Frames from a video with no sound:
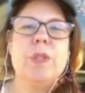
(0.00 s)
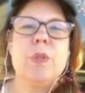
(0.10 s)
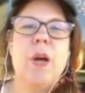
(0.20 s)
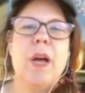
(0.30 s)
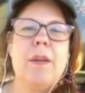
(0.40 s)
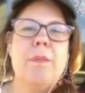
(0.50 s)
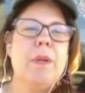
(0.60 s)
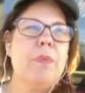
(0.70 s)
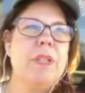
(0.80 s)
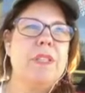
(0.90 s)
So I am in
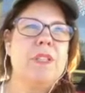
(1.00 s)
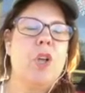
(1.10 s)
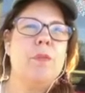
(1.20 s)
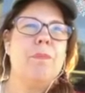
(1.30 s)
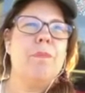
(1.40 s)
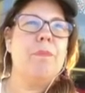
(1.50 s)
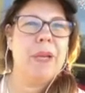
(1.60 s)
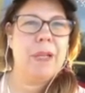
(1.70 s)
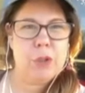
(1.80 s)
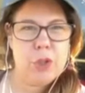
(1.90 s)
a place called
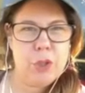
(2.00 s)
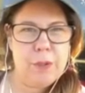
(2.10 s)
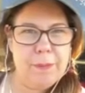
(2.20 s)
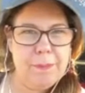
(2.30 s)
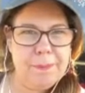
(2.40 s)
Belgium,